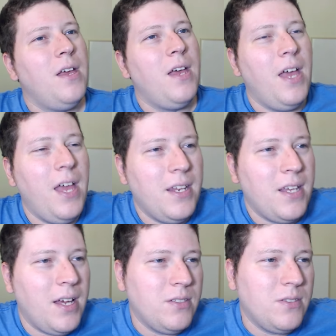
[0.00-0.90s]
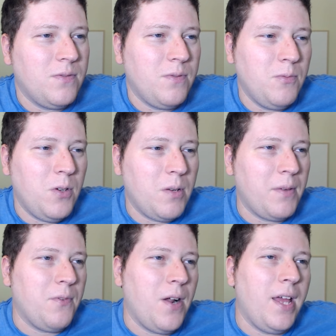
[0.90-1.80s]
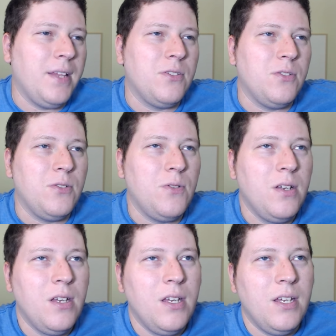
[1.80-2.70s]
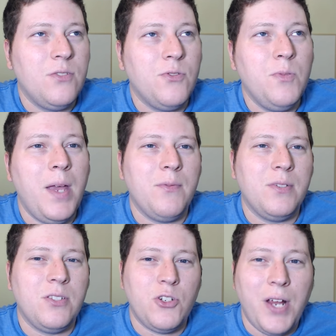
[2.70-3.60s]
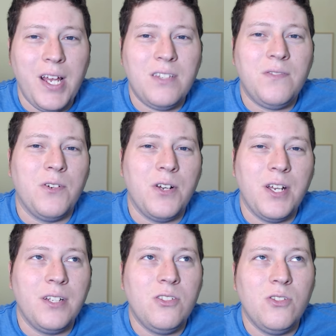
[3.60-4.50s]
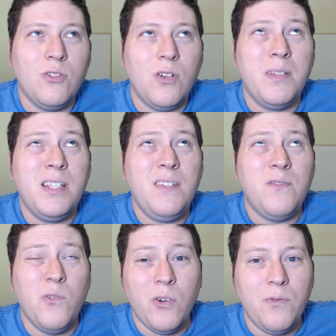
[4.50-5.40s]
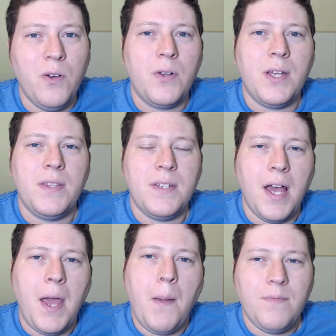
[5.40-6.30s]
And it was from one of my friends who, his roommate was transferring to, I believe, Norfolk at the time.